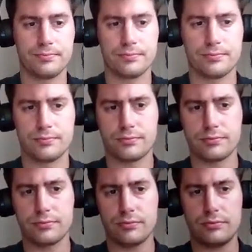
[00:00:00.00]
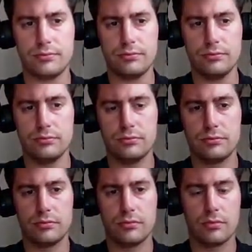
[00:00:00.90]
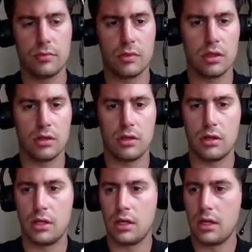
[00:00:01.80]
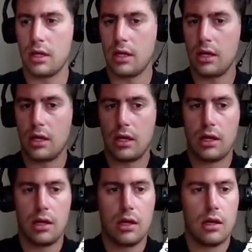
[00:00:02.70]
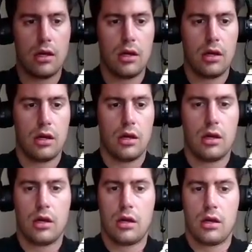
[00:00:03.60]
[no speech]